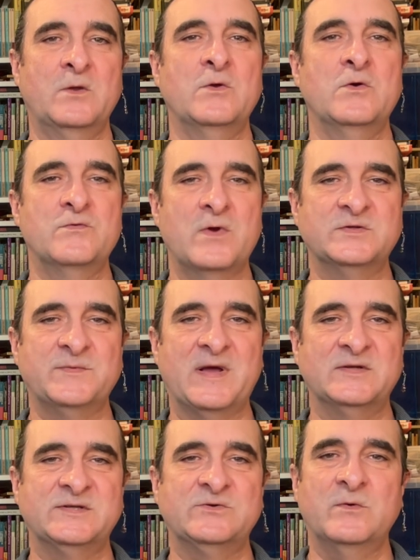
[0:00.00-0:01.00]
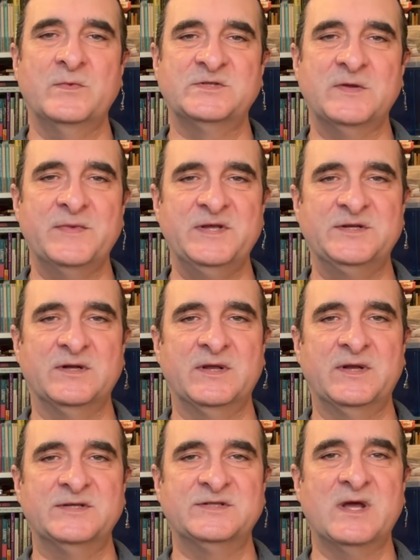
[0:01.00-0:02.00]
who wrote about it almost
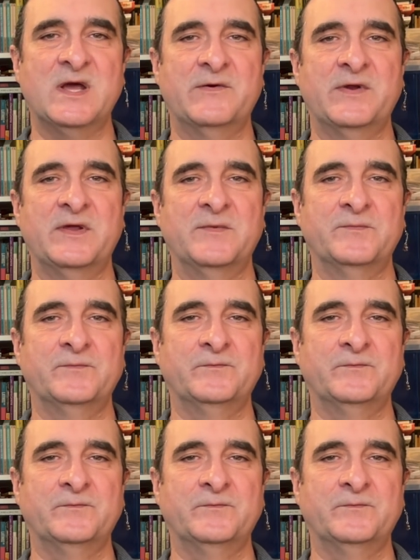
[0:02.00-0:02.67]
immediately in his diary,